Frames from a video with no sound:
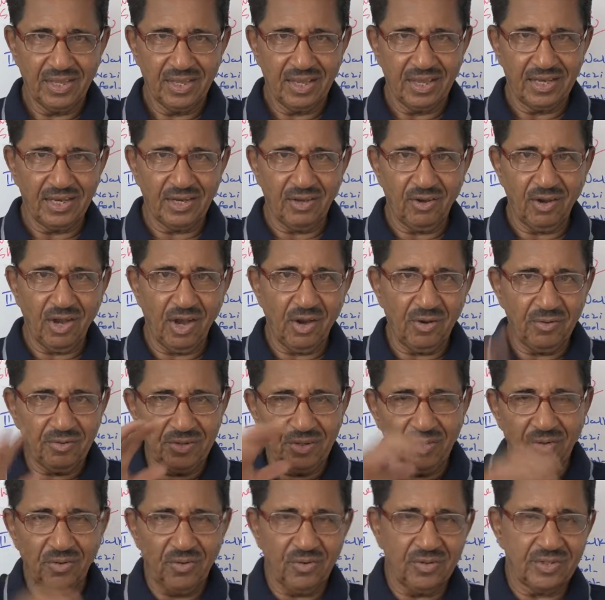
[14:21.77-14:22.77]
And now how
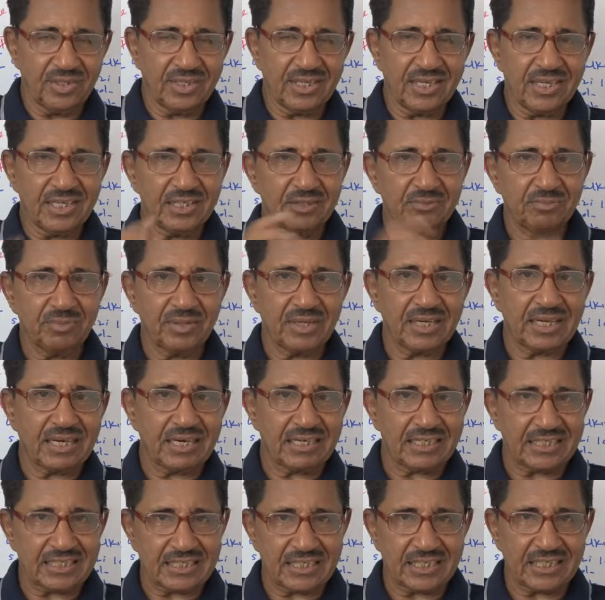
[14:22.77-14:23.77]
the whole thing has been
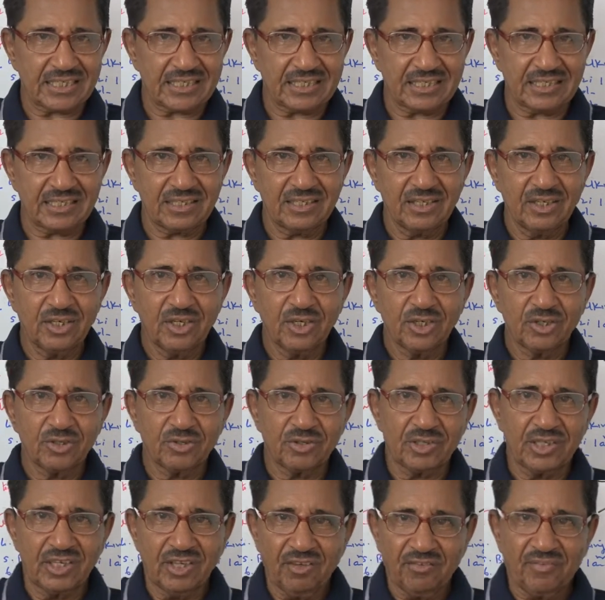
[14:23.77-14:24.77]
constructed,
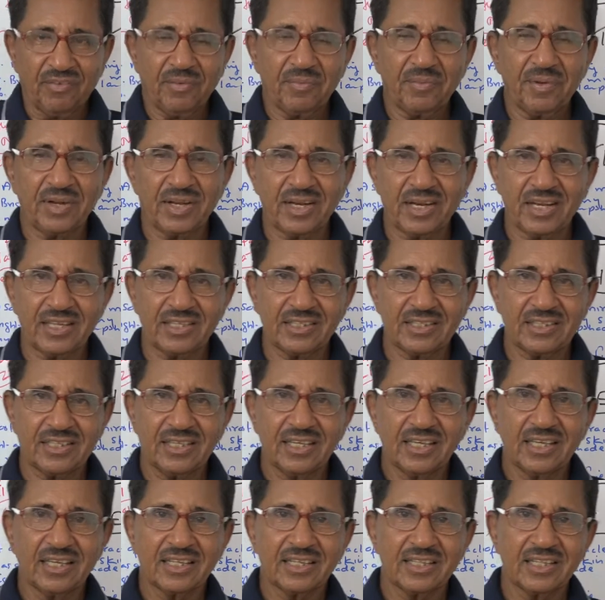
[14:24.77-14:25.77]
to defamiliarize,
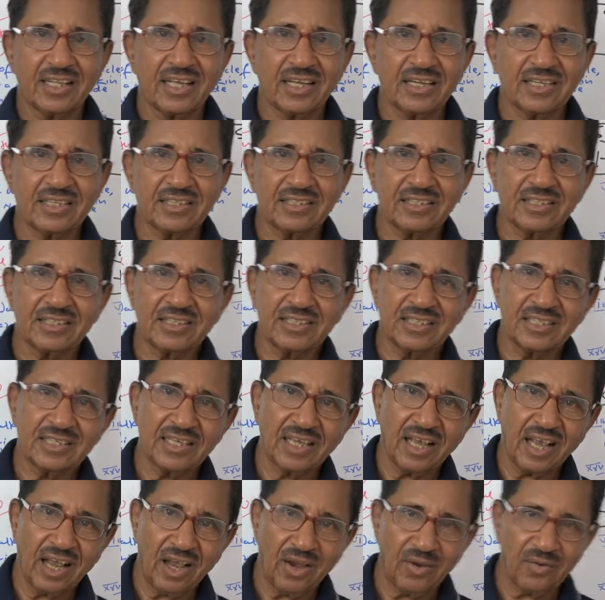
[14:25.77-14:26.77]
that is
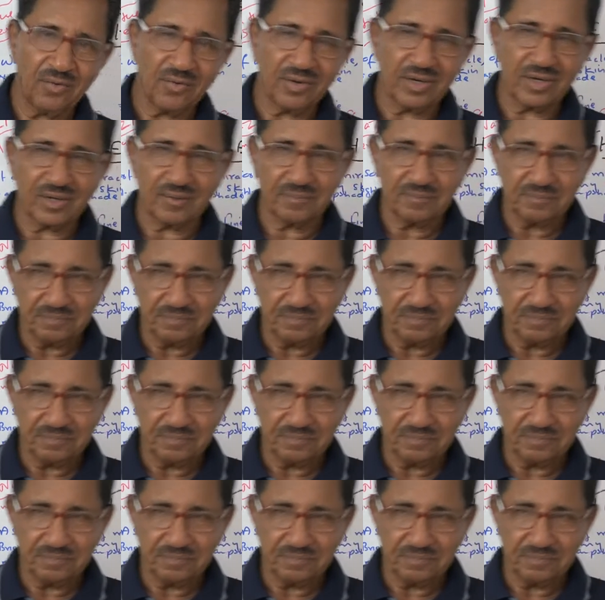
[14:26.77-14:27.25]
our